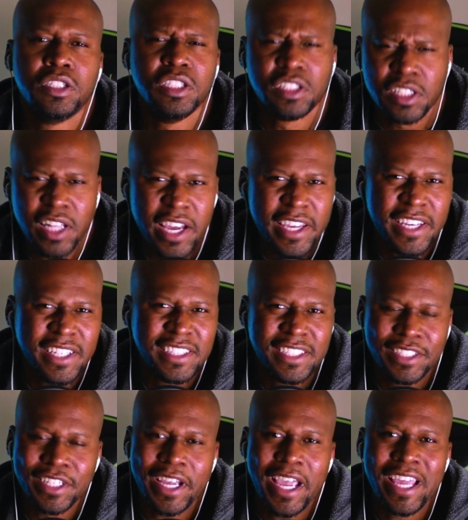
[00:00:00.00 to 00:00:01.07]
Did you like it?
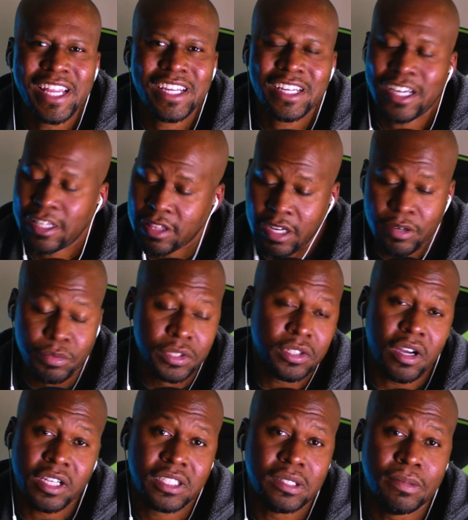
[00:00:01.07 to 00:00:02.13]
Did you hate it? I thought it was
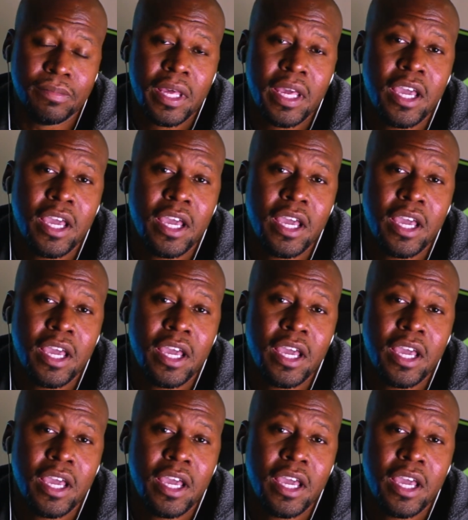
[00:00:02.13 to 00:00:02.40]
awesome.